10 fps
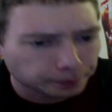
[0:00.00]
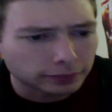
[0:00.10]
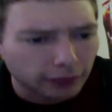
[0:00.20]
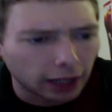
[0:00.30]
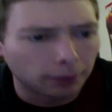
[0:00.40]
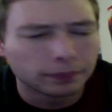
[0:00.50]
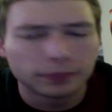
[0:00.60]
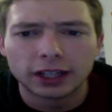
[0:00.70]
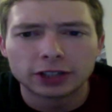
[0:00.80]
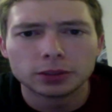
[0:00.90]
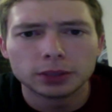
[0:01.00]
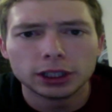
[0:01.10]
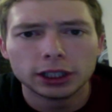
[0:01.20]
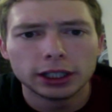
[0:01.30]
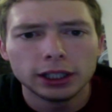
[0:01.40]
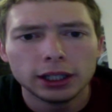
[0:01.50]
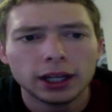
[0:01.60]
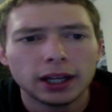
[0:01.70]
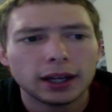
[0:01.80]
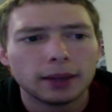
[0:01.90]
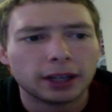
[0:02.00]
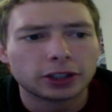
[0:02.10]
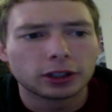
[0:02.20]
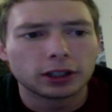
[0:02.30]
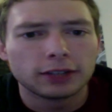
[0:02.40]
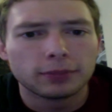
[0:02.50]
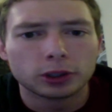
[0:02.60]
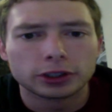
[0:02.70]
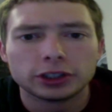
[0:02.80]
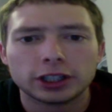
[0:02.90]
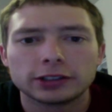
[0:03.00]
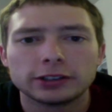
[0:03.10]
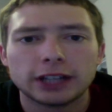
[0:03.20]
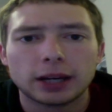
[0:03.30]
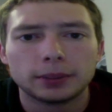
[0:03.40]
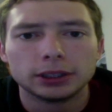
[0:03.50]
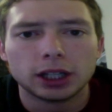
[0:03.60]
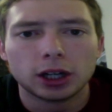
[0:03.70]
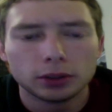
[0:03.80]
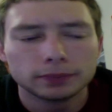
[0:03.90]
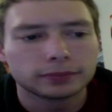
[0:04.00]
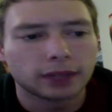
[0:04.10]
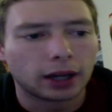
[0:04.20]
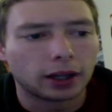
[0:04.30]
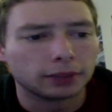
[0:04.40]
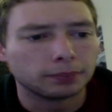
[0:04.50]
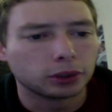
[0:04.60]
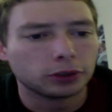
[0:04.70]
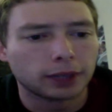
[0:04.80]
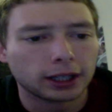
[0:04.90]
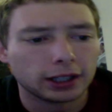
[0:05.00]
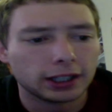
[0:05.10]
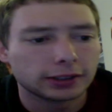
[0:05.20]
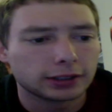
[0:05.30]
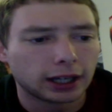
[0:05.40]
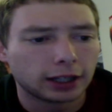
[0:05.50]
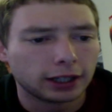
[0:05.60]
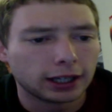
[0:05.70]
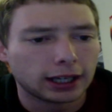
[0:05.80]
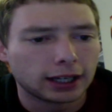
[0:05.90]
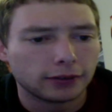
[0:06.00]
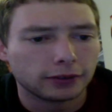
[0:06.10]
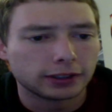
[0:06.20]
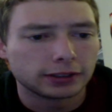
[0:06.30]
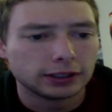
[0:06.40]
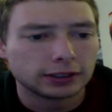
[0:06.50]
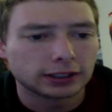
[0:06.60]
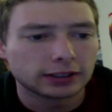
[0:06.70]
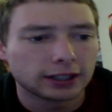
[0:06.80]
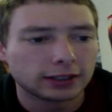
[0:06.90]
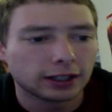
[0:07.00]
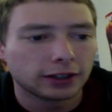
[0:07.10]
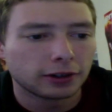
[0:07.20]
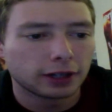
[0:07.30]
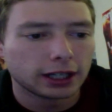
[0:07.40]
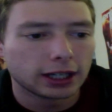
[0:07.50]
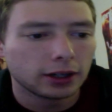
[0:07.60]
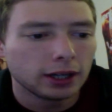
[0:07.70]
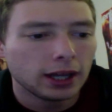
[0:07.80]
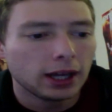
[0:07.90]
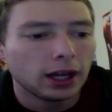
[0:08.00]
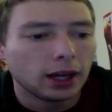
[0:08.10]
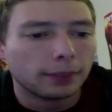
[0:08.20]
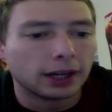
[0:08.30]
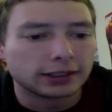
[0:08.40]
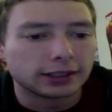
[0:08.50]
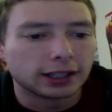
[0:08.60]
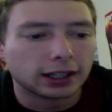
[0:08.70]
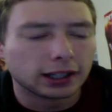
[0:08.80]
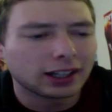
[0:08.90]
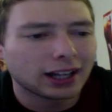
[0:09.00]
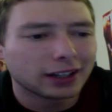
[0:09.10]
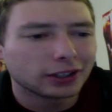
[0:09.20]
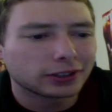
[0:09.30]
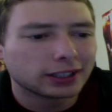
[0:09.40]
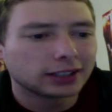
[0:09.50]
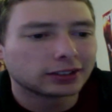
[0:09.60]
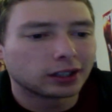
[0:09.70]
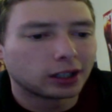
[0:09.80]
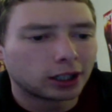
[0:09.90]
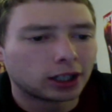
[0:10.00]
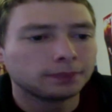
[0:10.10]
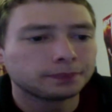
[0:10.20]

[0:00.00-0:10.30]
yeah, that should be good. Make sure to leave more suggestions down below. I'll improve my list. I only have, 6 things on there right now. But a lot of those things are